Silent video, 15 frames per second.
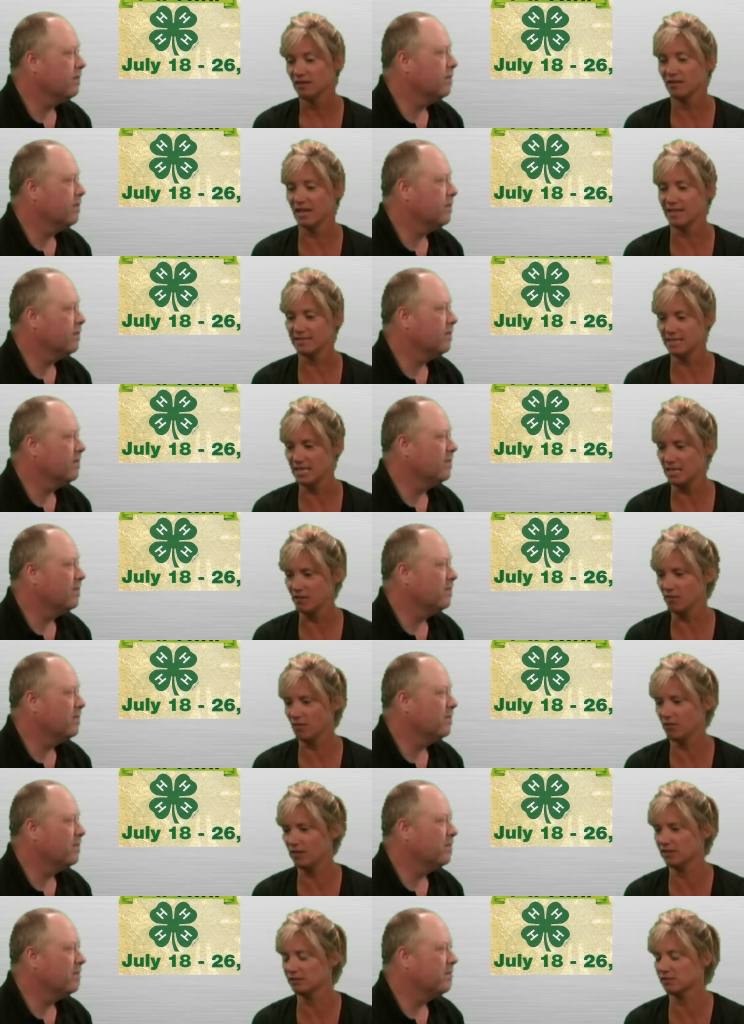Speaker 1: the
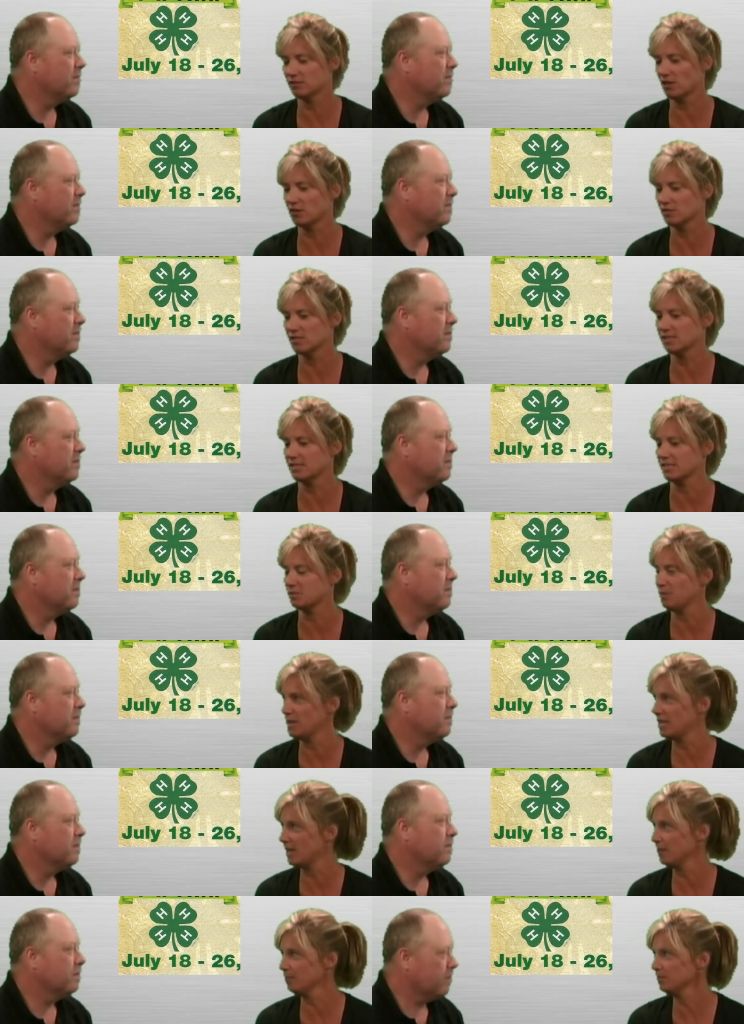18th. It starts at 6
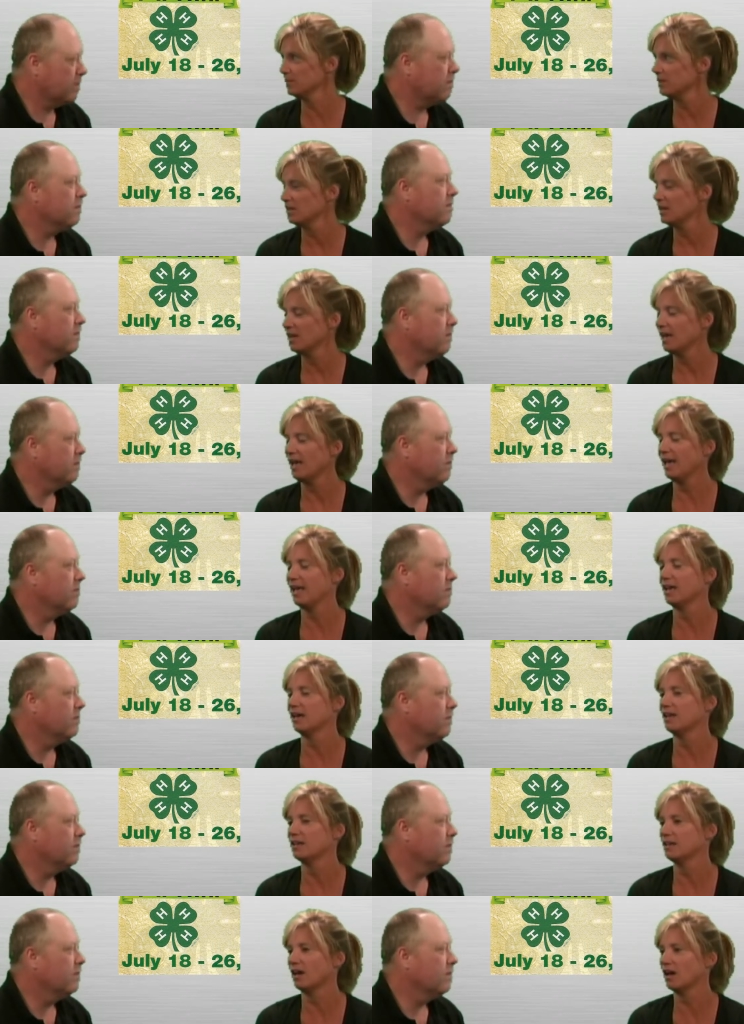p.m.
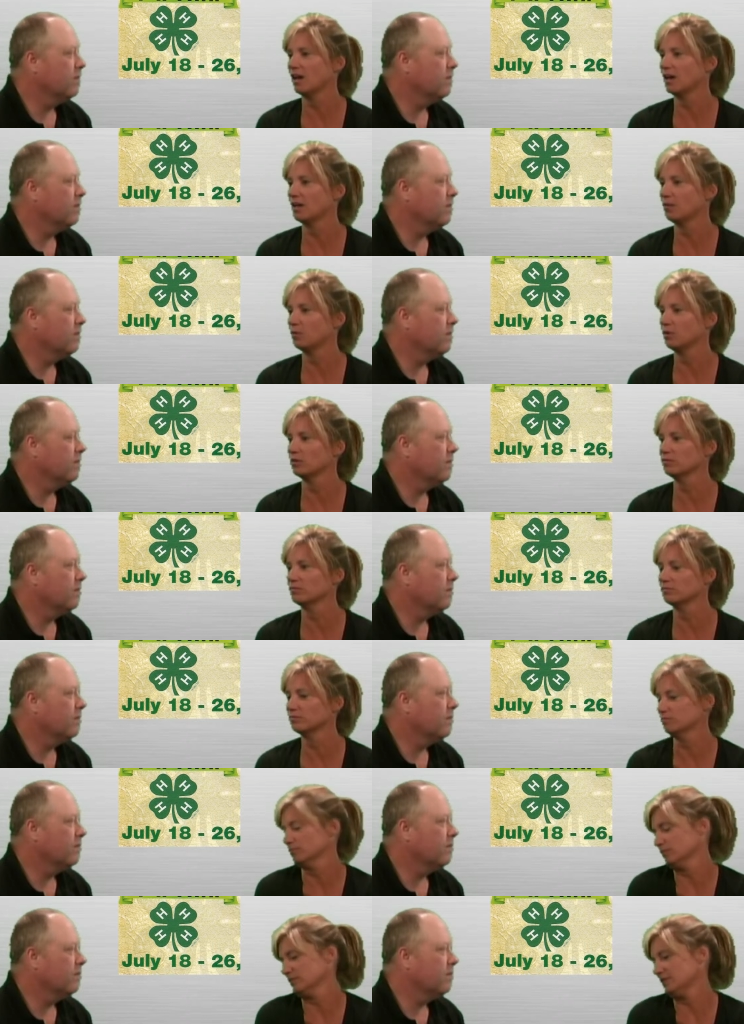and uh, it will
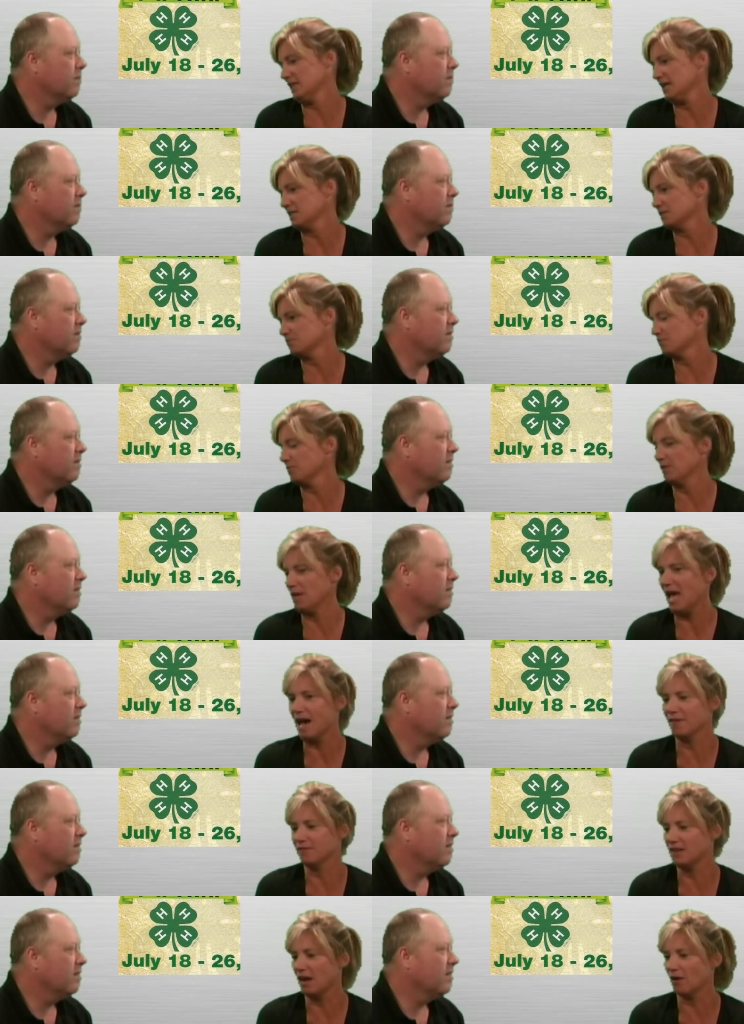takes
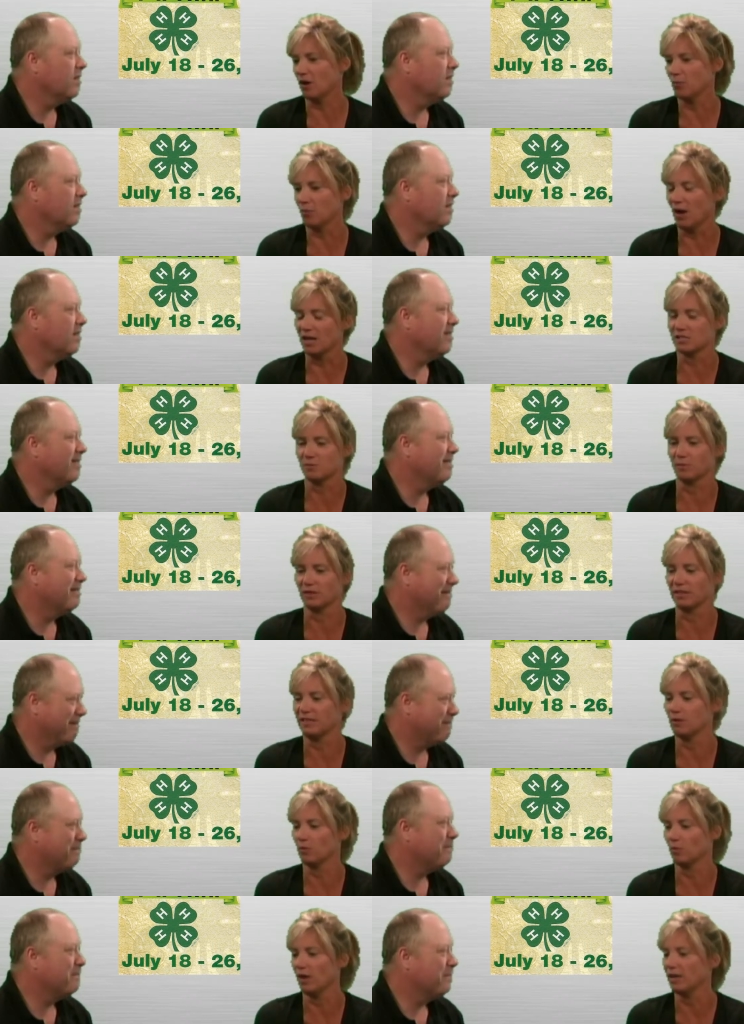half an hour approximately
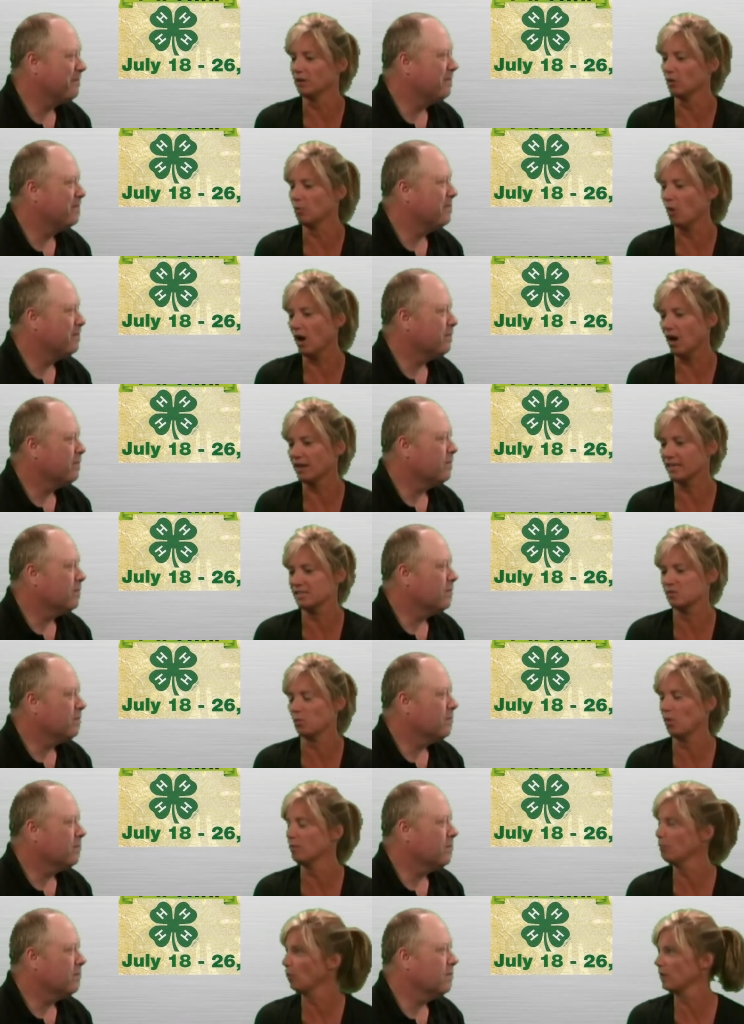to run or walk. It's
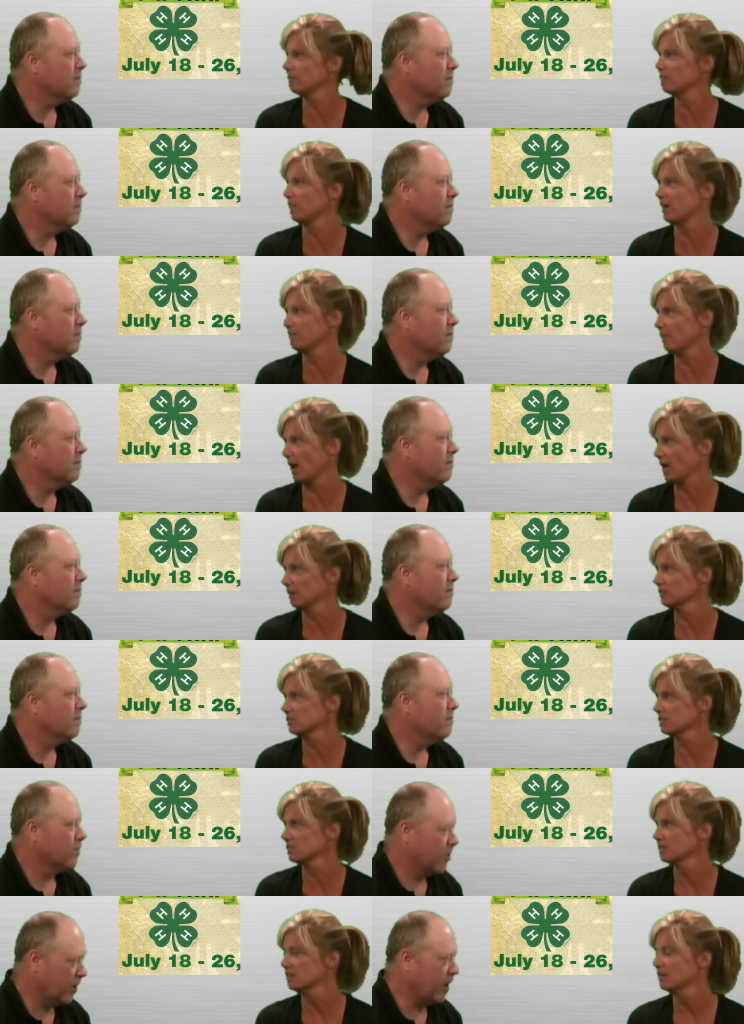1.5
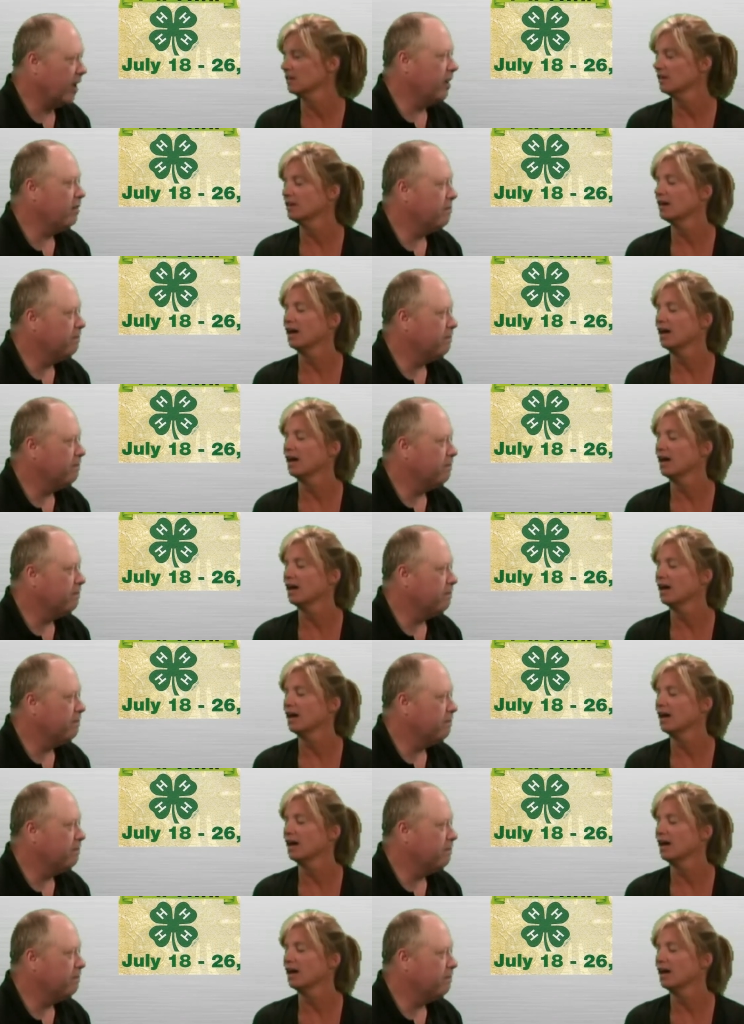miles. Okay.